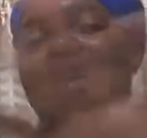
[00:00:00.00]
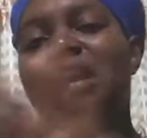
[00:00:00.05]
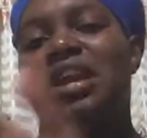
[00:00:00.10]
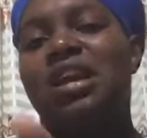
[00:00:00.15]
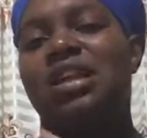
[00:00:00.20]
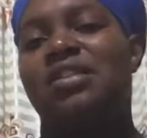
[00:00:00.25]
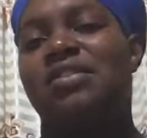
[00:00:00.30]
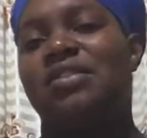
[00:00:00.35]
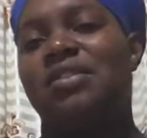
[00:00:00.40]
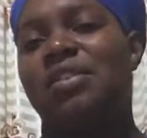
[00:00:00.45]

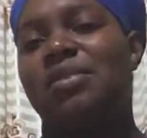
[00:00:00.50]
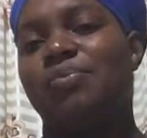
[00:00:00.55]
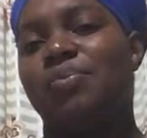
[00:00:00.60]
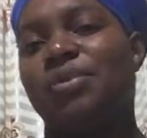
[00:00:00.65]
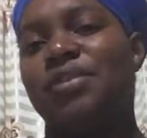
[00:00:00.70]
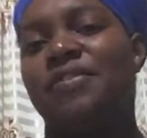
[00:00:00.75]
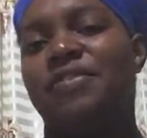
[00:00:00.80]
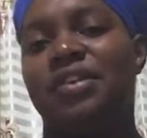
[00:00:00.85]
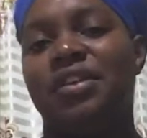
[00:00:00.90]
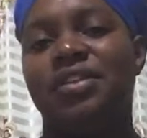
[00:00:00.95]
It's just
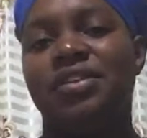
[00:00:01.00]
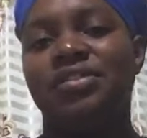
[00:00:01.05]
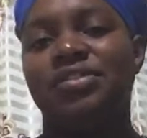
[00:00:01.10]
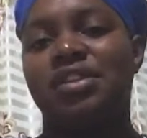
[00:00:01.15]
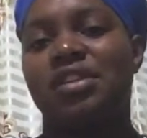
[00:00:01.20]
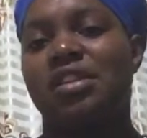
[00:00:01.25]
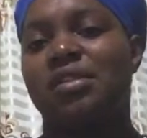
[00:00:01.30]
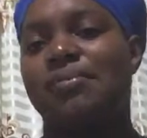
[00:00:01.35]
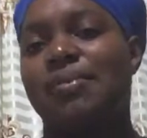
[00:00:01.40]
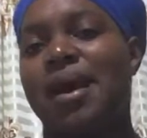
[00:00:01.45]
briefly, they're
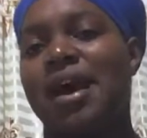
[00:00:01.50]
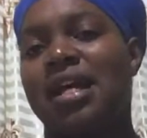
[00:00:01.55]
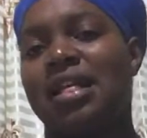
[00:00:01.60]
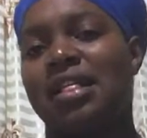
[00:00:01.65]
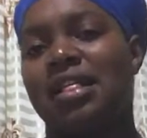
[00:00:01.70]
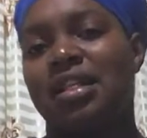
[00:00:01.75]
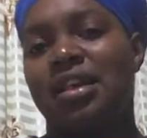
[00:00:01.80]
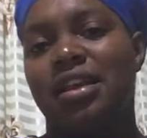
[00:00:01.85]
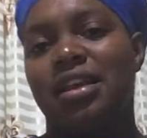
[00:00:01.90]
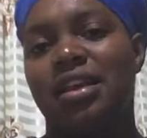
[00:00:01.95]
just
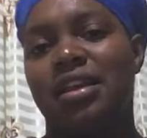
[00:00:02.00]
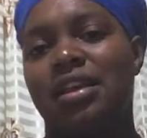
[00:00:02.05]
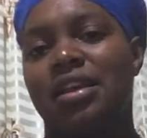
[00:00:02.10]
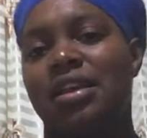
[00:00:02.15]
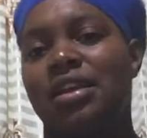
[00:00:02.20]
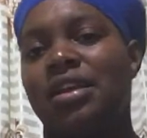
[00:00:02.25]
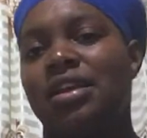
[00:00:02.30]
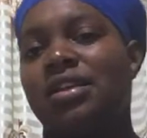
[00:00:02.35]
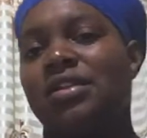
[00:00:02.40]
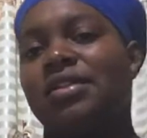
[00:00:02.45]
passing.
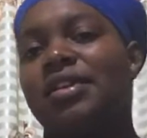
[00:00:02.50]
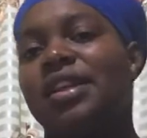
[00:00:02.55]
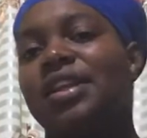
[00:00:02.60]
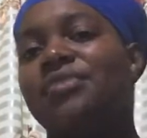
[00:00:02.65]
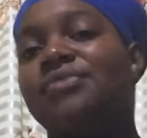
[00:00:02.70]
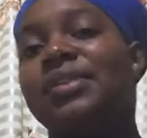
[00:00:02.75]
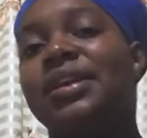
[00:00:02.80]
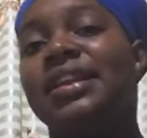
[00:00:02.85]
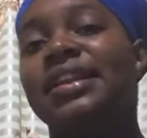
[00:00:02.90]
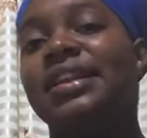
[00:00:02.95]
So they
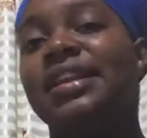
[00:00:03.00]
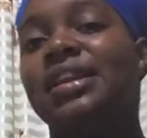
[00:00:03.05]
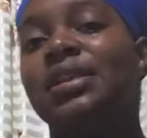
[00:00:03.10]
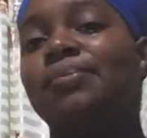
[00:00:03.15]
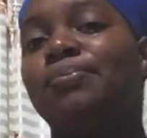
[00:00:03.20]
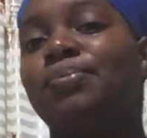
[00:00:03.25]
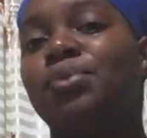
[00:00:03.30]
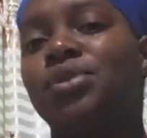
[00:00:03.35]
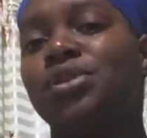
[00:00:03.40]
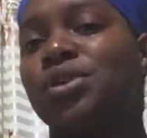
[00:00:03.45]
really
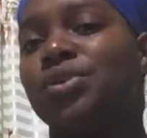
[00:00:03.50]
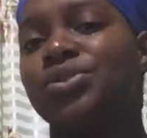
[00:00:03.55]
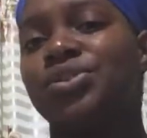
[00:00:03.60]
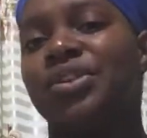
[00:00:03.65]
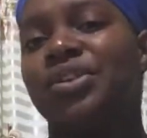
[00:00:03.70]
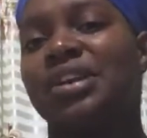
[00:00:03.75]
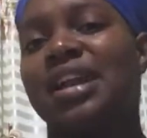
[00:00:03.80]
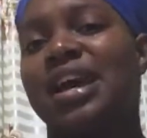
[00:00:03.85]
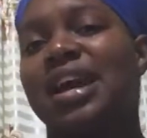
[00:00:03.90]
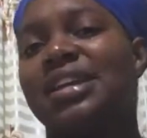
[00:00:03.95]
didn't put out your
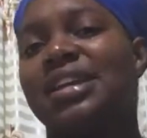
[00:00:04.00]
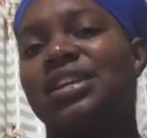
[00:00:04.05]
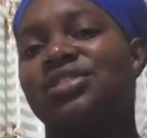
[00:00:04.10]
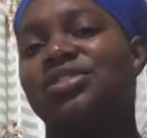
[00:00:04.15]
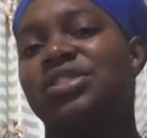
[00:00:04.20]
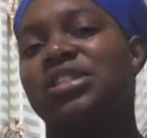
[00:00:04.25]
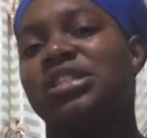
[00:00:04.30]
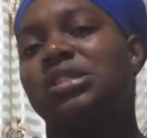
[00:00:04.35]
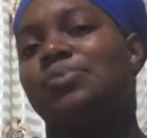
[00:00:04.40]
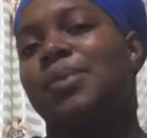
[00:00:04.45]
light, they're
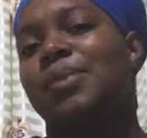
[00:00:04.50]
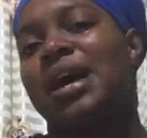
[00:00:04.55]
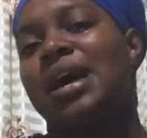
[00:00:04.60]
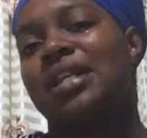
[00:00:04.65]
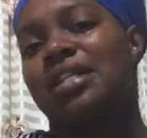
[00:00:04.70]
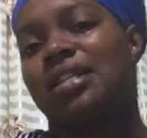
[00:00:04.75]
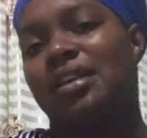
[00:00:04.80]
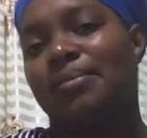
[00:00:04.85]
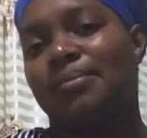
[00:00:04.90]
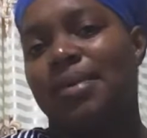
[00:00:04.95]
just
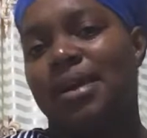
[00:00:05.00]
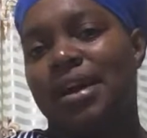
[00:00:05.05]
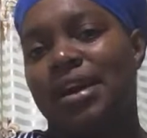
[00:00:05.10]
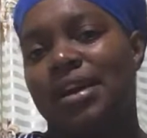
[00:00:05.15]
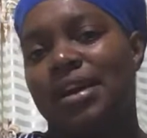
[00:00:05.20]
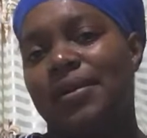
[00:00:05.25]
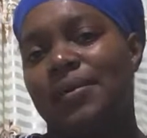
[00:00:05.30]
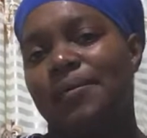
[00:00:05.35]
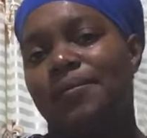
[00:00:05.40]
passing by.